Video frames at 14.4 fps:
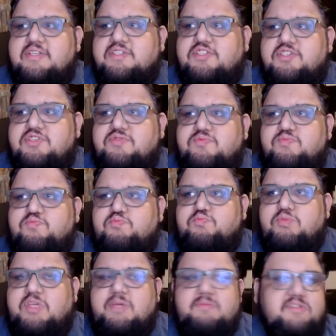just
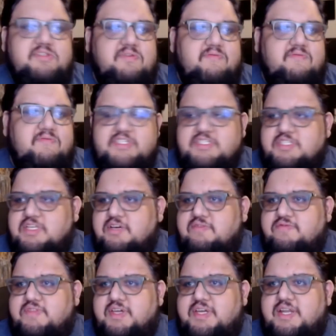give me some fun
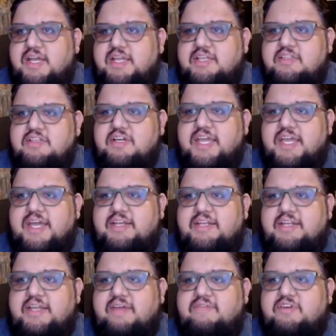stuff that I can look at
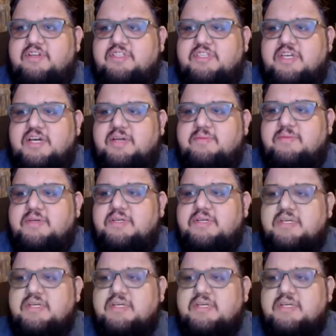and have a good time.